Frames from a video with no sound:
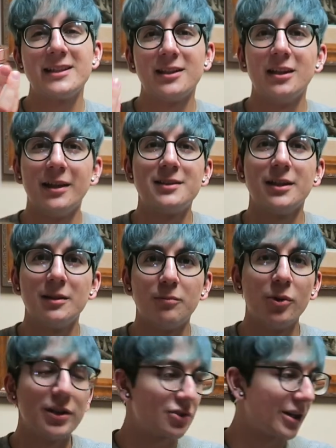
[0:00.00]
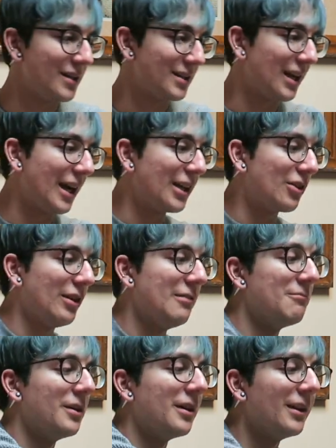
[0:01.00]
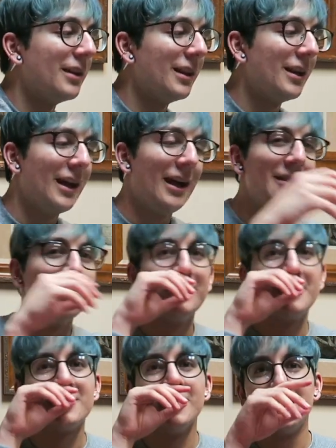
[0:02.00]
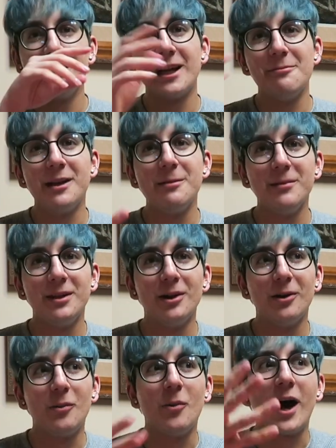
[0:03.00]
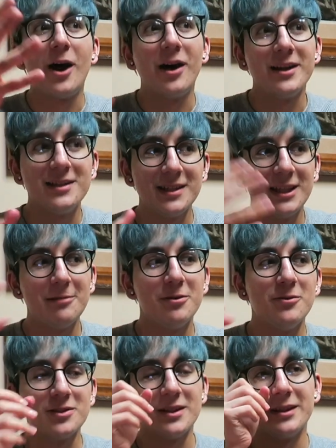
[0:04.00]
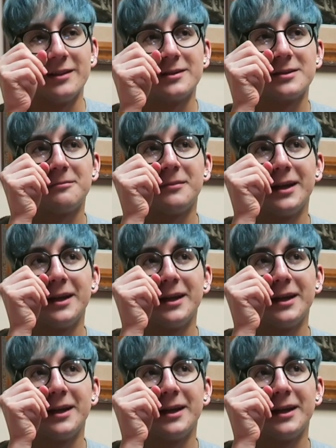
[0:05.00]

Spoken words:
it's a good moisturizing eye cream, but there's just nothing that made me go, wow, I need to keep using this.